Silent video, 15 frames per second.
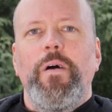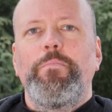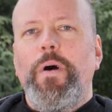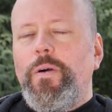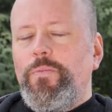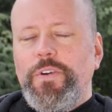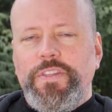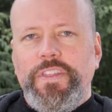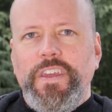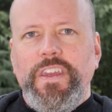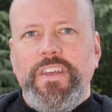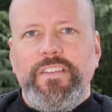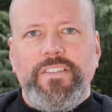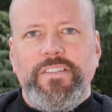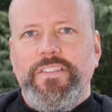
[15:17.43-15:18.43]
But with
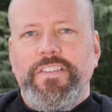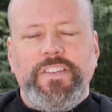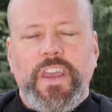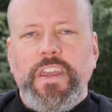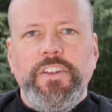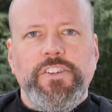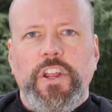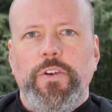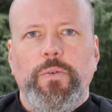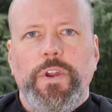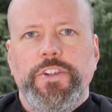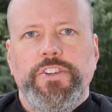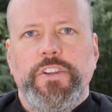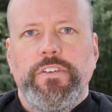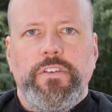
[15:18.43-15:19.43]
the, the second
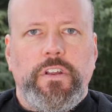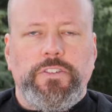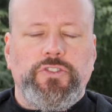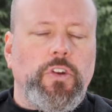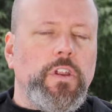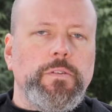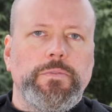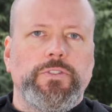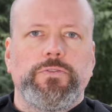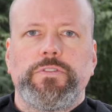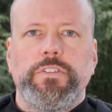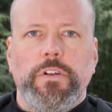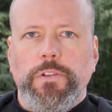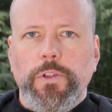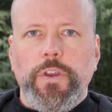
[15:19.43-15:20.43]
generation, astronomers are
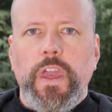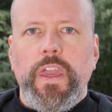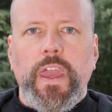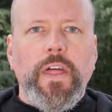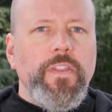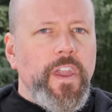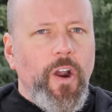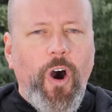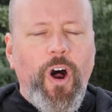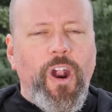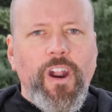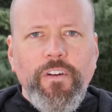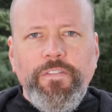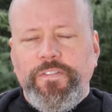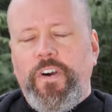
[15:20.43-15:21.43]
still looking, and they
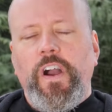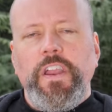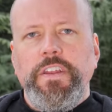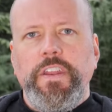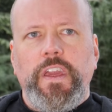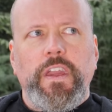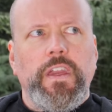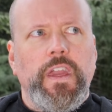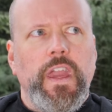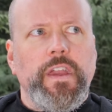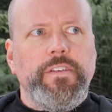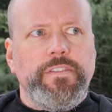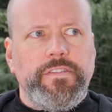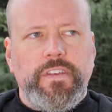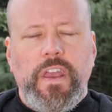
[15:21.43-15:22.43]
are finding
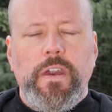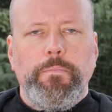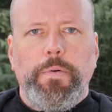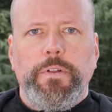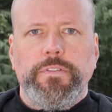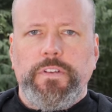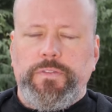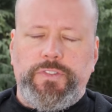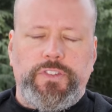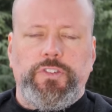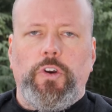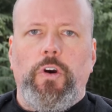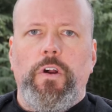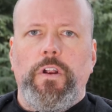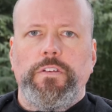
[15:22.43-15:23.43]
examples of
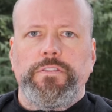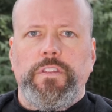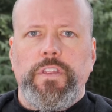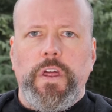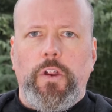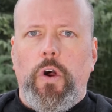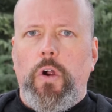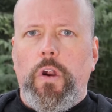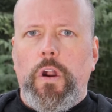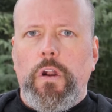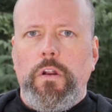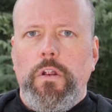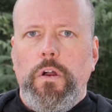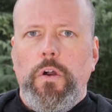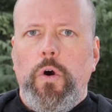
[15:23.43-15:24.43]
stars that
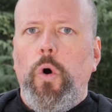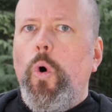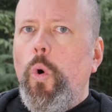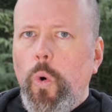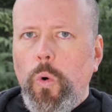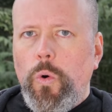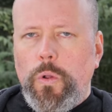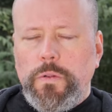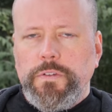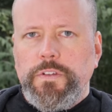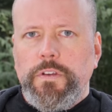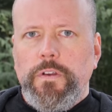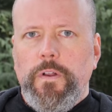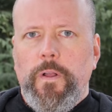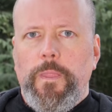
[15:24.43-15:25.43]
are
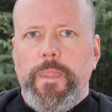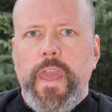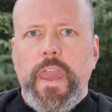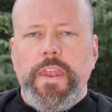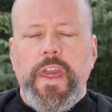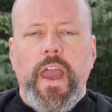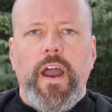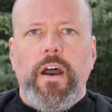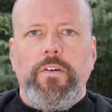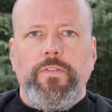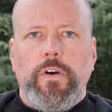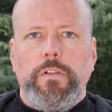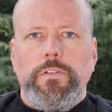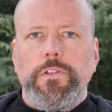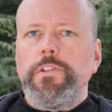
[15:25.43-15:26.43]
old and have
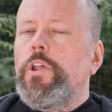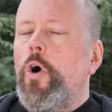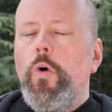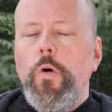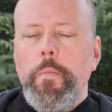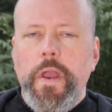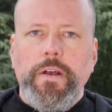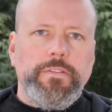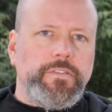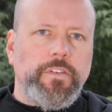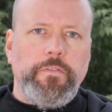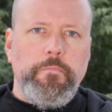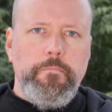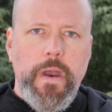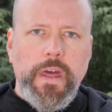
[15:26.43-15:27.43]
low amounts
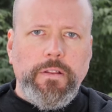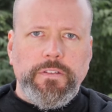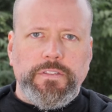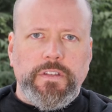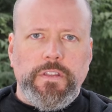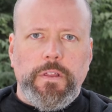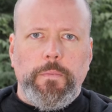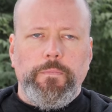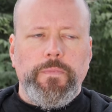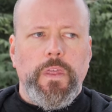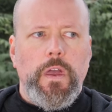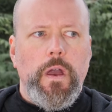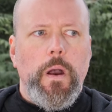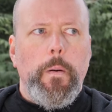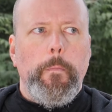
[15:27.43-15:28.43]
of metals in them,
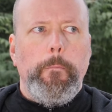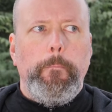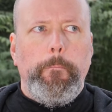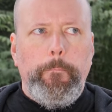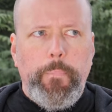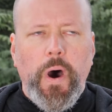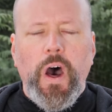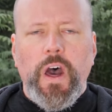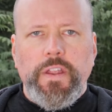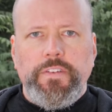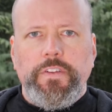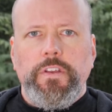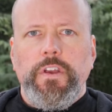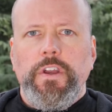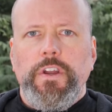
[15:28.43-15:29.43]

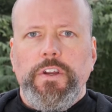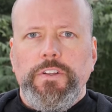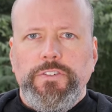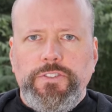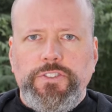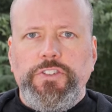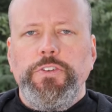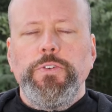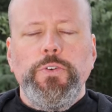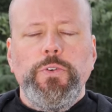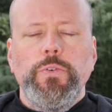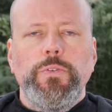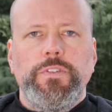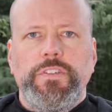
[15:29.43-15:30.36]
but do